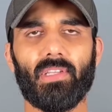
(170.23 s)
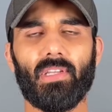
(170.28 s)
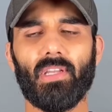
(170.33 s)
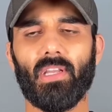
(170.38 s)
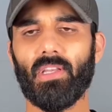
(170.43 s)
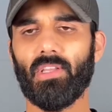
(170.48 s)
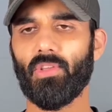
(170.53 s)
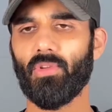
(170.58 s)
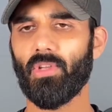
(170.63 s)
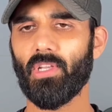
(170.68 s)

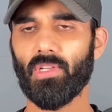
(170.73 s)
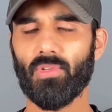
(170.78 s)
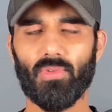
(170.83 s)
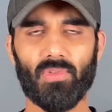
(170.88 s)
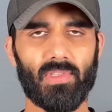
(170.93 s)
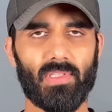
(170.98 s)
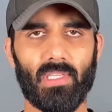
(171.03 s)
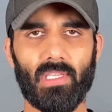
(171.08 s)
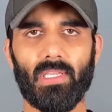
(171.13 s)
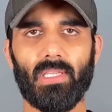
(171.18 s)
in. You need to
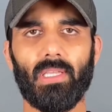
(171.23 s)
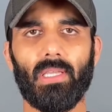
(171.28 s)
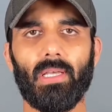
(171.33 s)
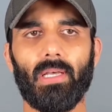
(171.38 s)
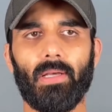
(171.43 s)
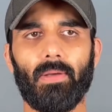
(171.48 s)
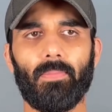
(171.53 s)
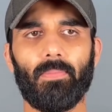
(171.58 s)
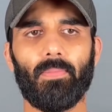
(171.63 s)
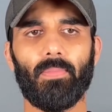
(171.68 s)
see
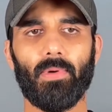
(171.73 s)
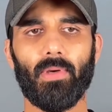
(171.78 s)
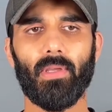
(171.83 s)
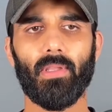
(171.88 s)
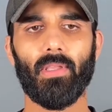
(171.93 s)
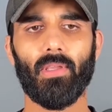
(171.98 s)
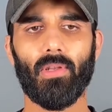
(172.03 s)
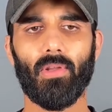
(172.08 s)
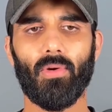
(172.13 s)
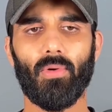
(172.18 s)

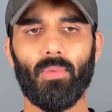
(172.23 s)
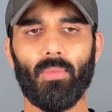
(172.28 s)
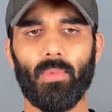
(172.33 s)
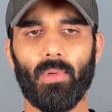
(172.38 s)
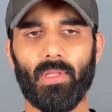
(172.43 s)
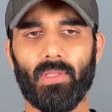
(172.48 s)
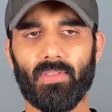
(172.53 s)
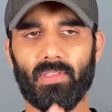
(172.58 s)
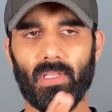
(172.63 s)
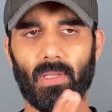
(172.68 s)
you
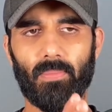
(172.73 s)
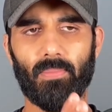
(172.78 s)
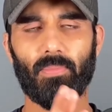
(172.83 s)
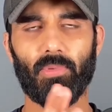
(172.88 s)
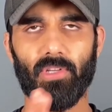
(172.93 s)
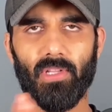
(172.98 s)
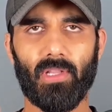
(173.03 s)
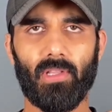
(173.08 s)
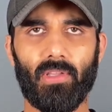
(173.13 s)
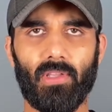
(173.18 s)

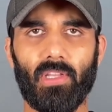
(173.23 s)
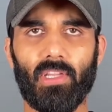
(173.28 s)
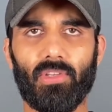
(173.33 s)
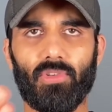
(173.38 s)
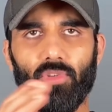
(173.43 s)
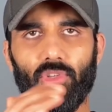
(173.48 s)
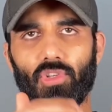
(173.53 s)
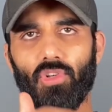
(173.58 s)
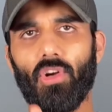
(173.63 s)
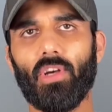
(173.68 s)
need
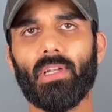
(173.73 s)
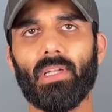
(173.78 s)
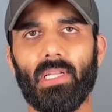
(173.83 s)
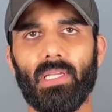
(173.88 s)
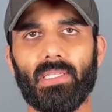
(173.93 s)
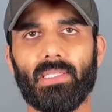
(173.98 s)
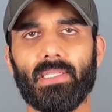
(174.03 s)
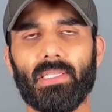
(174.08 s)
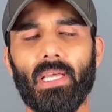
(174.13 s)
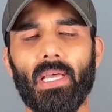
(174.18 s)
to
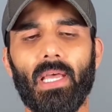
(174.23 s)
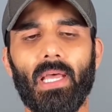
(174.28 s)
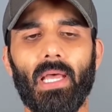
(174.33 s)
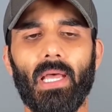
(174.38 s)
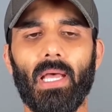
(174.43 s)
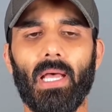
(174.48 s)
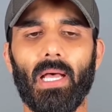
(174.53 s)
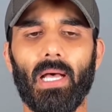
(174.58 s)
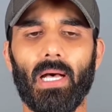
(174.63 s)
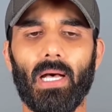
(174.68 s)
shortlist
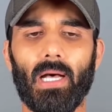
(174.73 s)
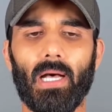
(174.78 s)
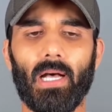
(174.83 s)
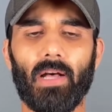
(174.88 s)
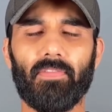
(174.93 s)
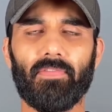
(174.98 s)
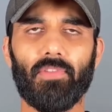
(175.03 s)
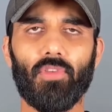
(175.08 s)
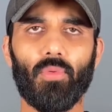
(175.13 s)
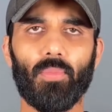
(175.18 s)
a
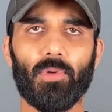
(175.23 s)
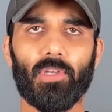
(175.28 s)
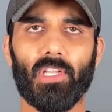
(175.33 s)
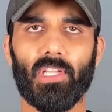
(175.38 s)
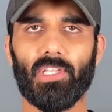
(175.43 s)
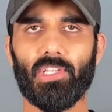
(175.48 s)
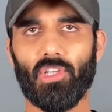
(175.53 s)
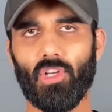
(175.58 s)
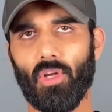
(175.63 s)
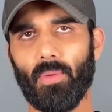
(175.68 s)
few
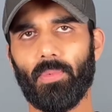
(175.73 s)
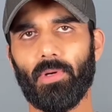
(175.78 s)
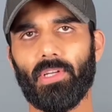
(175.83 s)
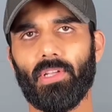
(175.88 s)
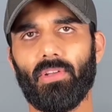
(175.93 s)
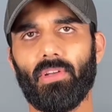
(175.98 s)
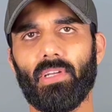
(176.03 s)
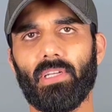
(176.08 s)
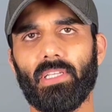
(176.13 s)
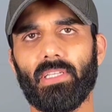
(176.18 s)
potential
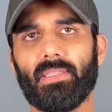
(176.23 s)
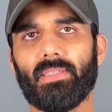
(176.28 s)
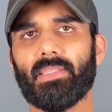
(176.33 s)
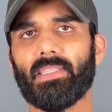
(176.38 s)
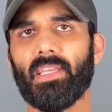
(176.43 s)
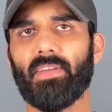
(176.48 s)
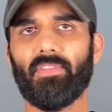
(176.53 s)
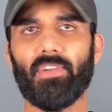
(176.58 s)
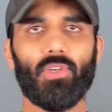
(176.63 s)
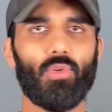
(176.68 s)
opportunities.
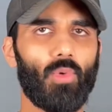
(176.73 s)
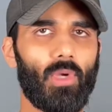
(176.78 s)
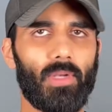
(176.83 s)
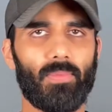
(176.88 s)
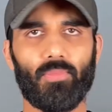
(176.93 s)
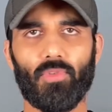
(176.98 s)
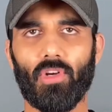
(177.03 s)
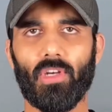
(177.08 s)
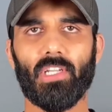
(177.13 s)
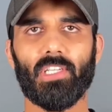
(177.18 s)
7 to
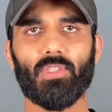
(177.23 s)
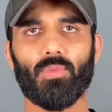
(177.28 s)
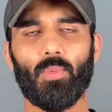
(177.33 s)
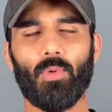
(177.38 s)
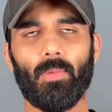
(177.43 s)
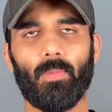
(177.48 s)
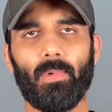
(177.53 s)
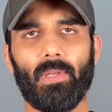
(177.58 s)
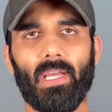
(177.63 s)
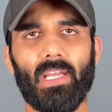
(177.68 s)
8 products
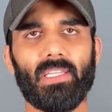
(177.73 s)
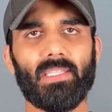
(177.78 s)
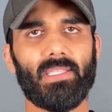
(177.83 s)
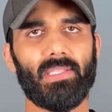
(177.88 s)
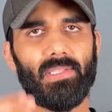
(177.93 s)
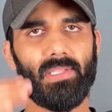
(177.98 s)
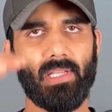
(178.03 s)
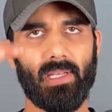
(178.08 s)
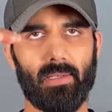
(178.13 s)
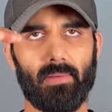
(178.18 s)
would be nice,
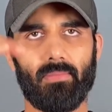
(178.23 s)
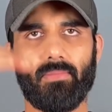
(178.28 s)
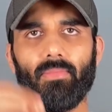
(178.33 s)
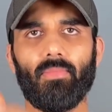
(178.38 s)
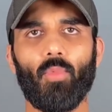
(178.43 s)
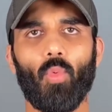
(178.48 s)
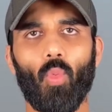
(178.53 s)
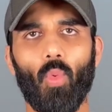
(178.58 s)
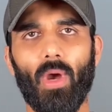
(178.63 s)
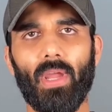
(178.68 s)
and then
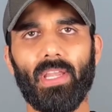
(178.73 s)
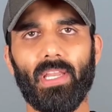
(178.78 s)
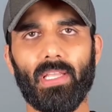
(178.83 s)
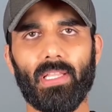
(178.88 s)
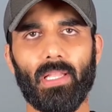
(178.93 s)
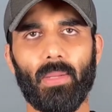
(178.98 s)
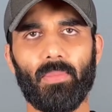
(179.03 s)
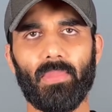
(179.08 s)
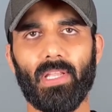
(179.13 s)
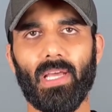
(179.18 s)
winding
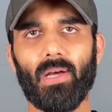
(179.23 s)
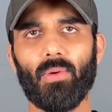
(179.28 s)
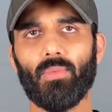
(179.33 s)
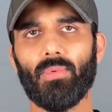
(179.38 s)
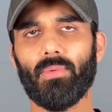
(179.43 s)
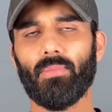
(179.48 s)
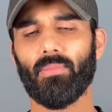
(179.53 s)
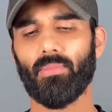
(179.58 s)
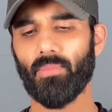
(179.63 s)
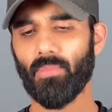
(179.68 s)
them
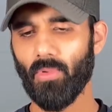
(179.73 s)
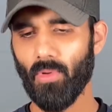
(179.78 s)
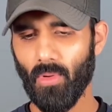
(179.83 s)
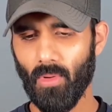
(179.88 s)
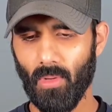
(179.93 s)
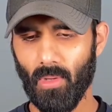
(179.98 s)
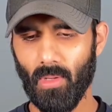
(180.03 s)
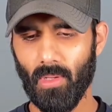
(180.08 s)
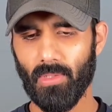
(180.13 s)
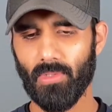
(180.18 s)
down
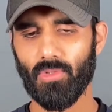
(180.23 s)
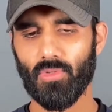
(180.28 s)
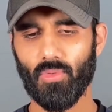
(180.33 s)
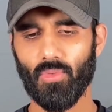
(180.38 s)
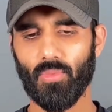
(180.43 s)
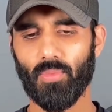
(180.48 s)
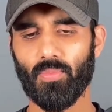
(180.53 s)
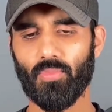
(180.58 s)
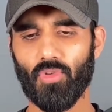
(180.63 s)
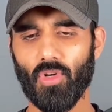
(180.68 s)

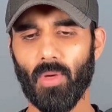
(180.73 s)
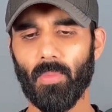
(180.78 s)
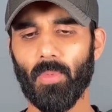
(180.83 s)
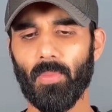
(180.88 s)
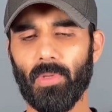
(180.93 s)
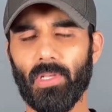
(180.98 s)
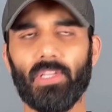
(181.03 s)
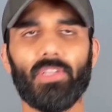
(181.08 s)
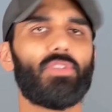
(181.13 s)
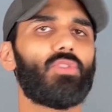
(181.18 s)
to
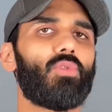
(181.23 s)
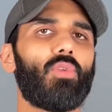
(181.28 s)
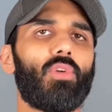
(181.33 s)
probably 2 or